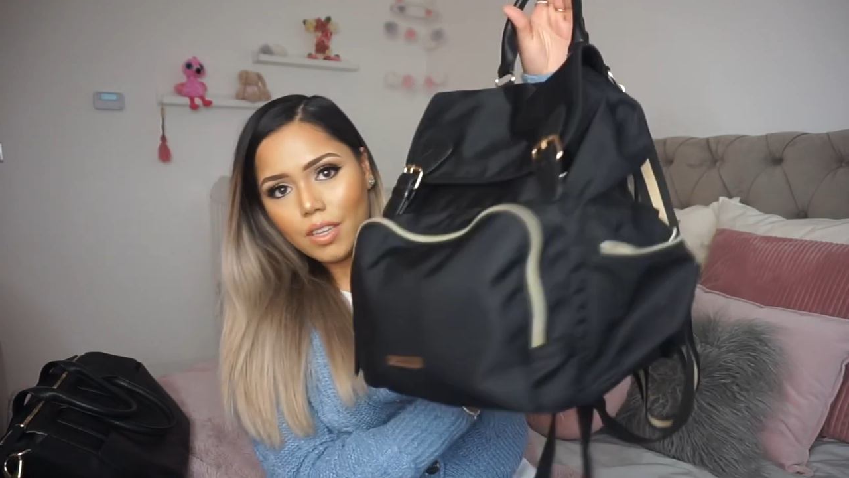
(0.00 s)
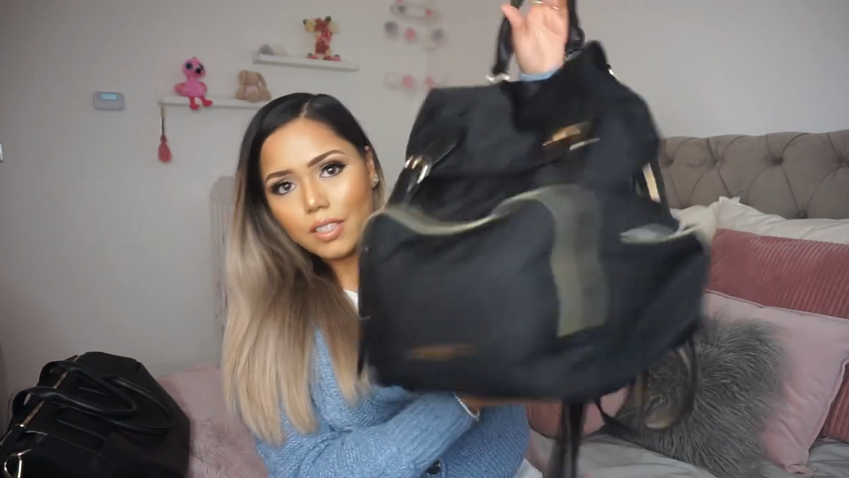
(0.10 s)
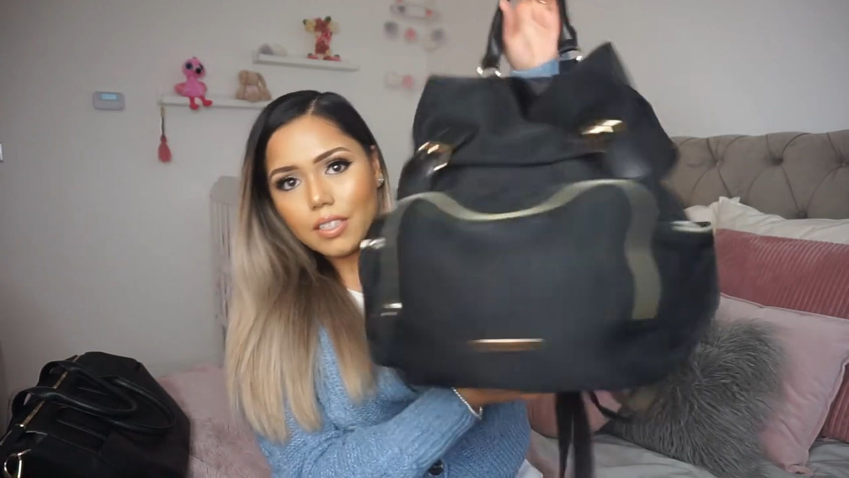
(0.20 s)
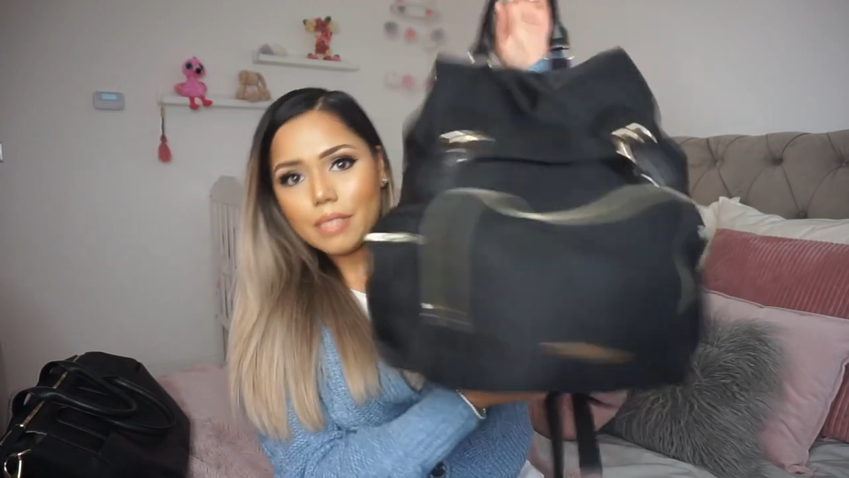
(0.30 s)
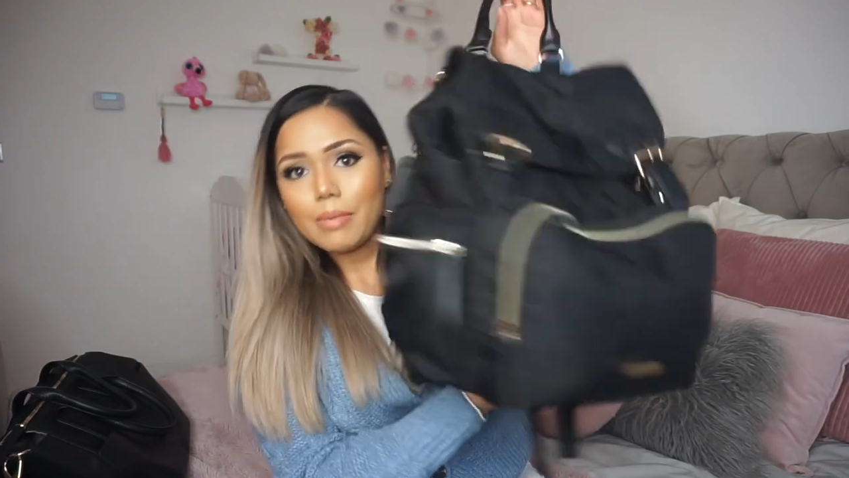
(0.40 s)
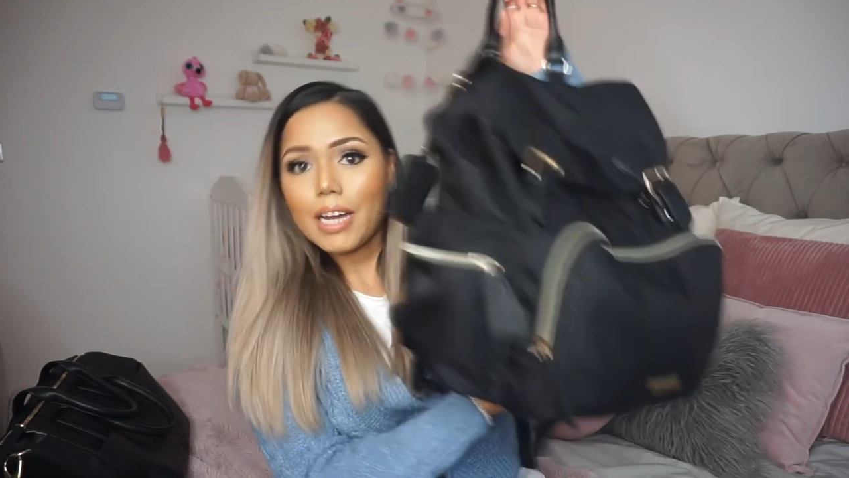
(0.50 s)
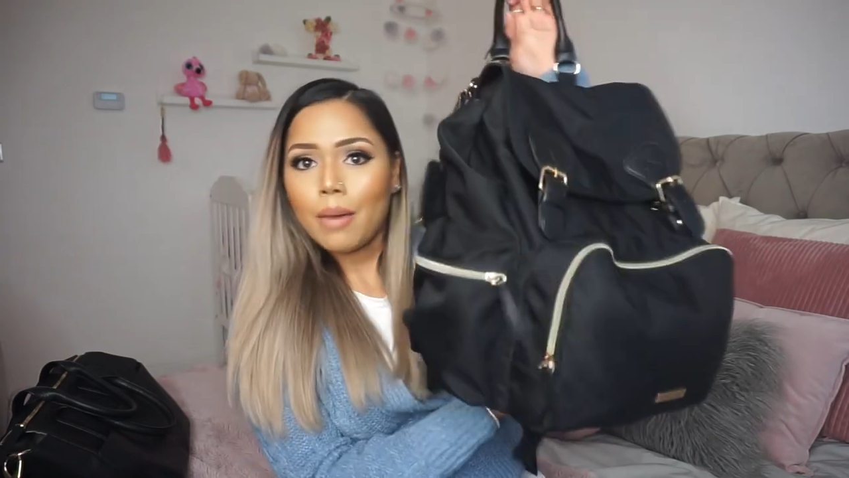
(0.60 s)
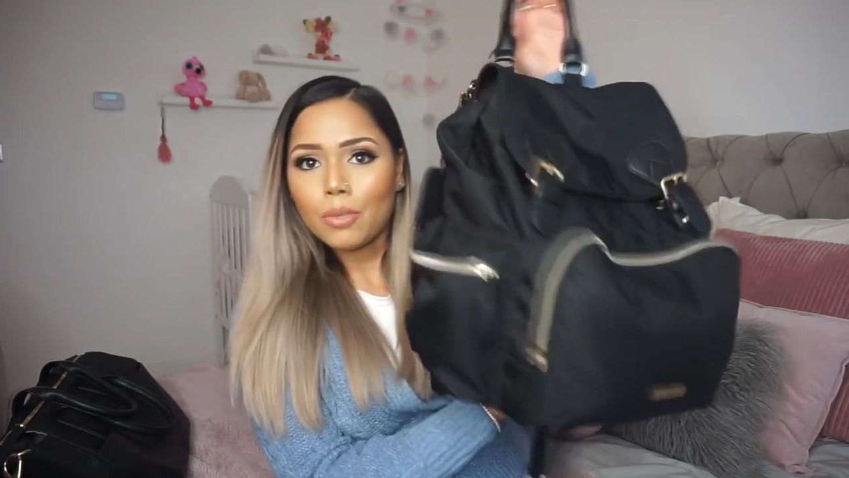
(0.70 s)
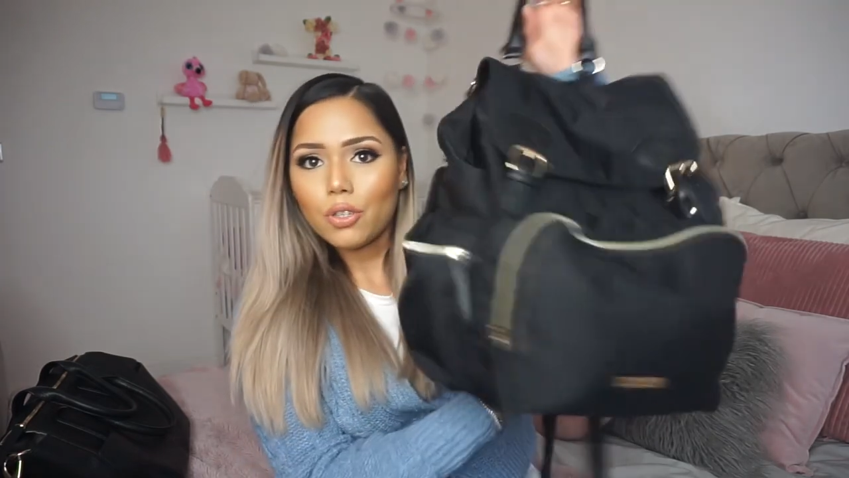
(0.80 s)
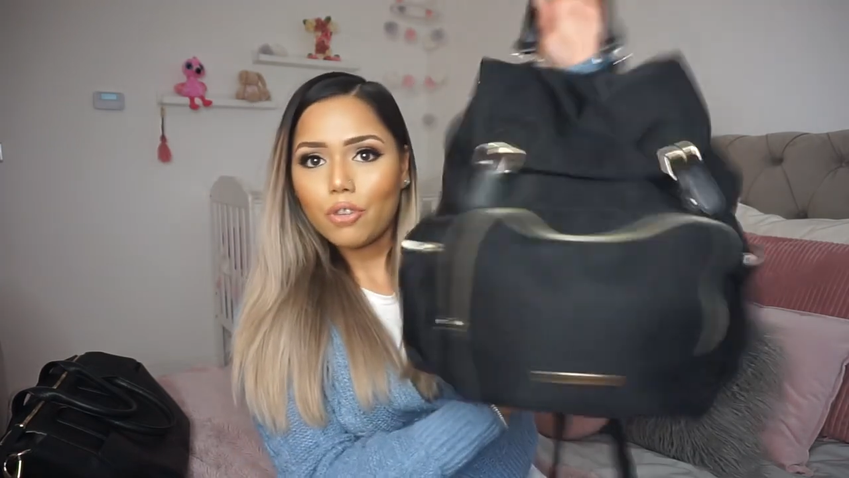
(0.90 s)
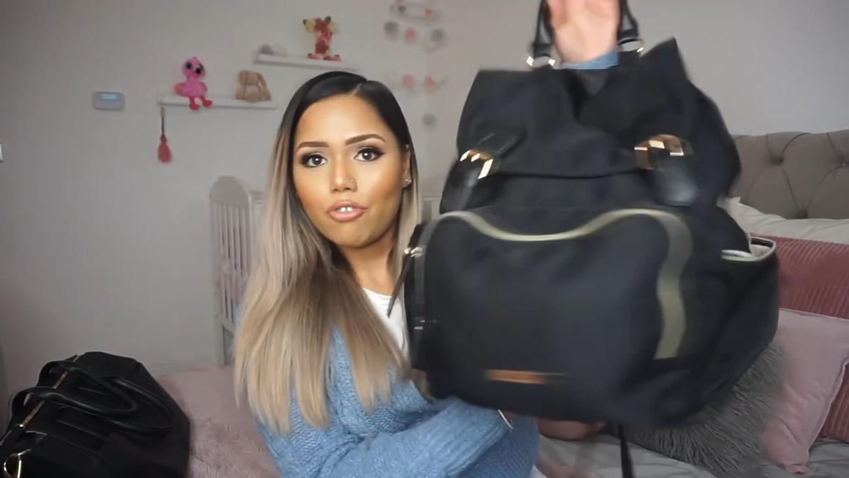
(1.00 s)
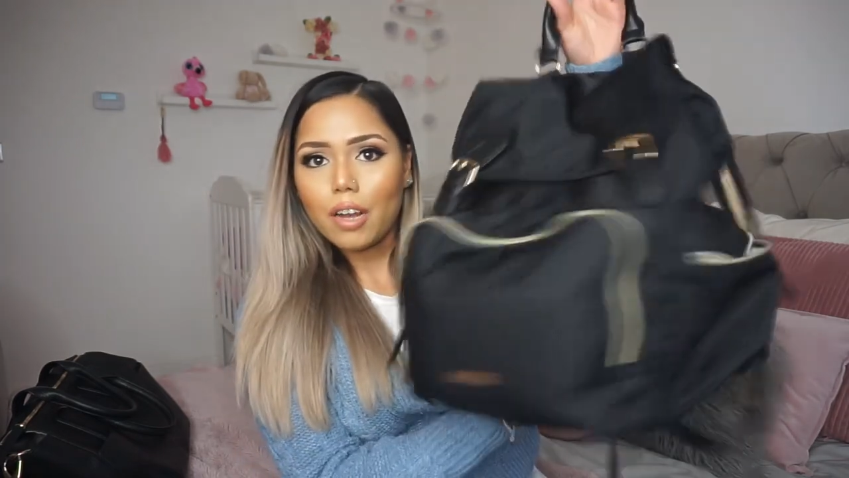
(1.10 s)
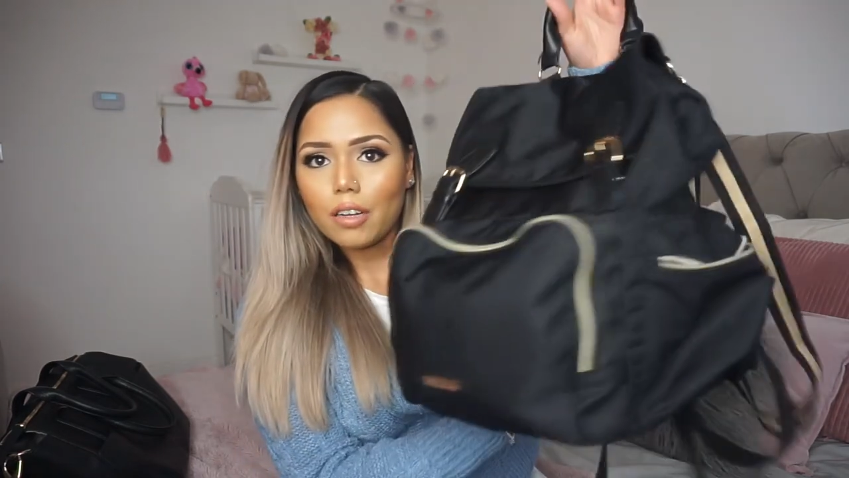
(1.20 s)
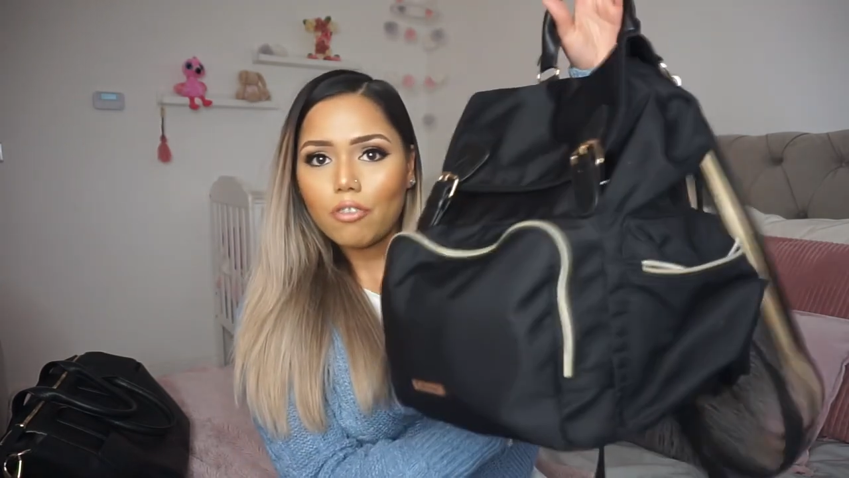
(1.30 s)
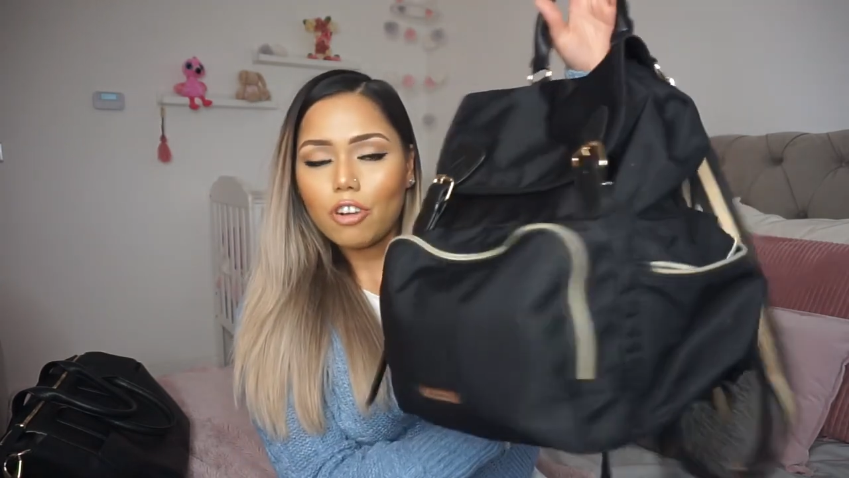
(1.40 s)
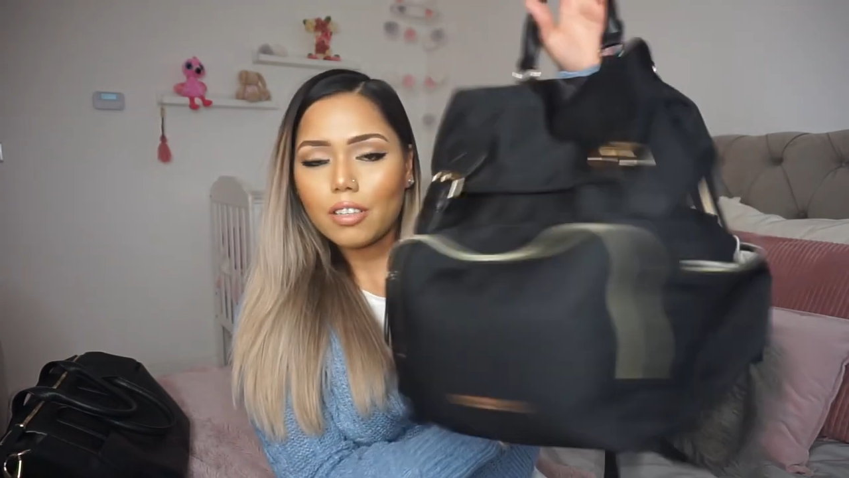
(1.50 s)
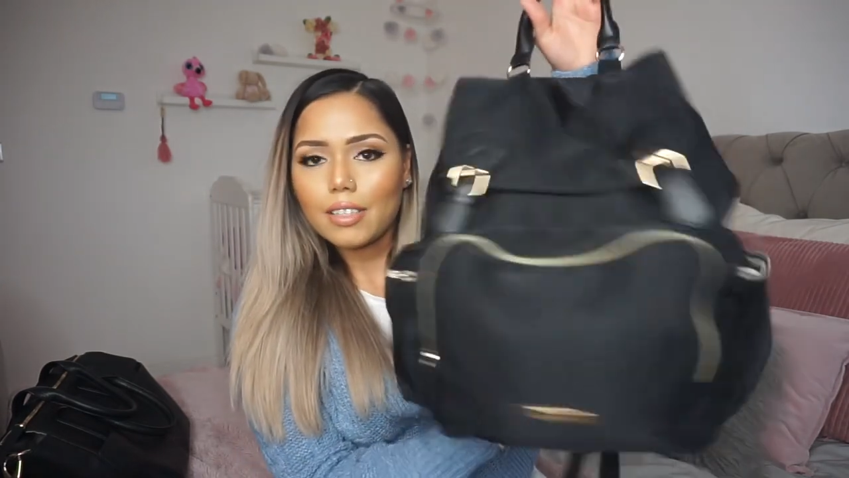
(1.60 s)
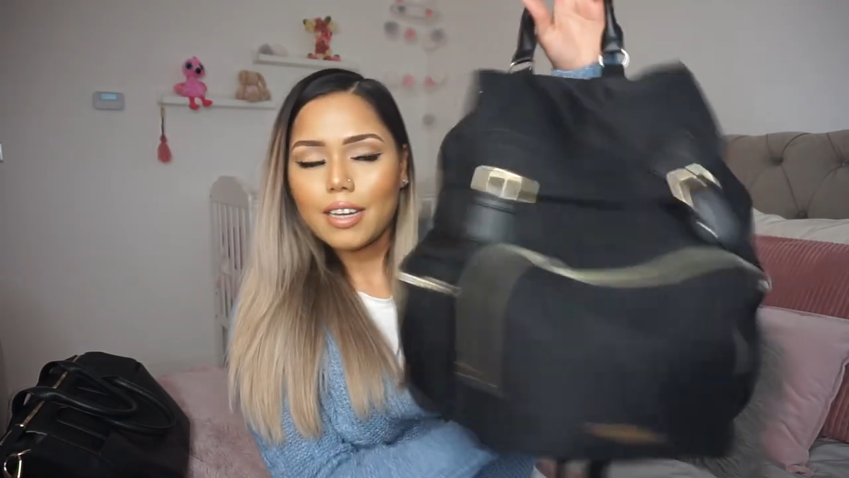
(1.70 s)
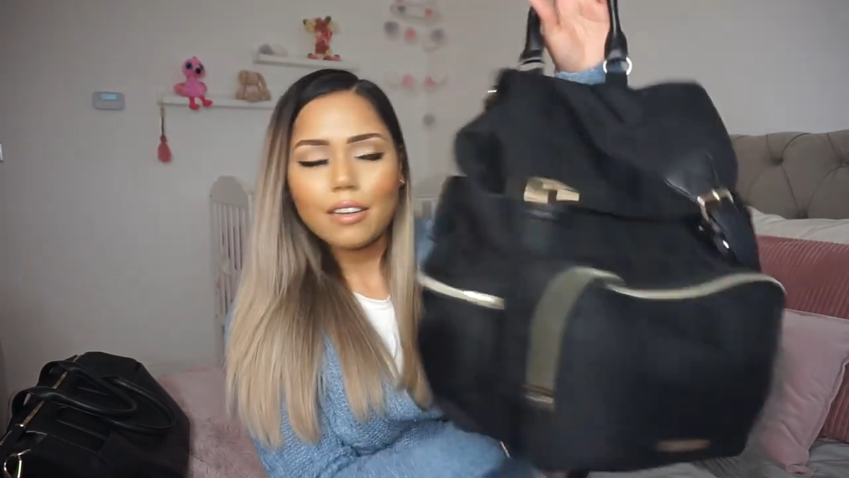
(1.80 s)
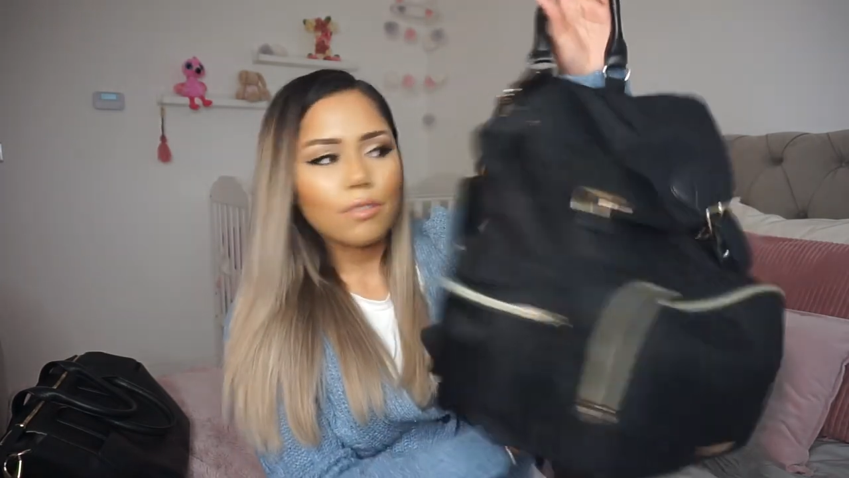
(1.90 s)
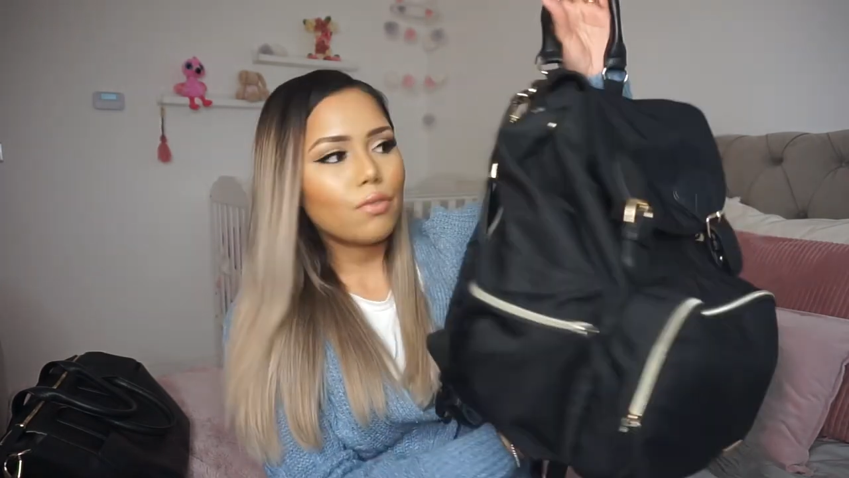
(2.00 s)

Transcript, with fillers: This is my Amazon rucksack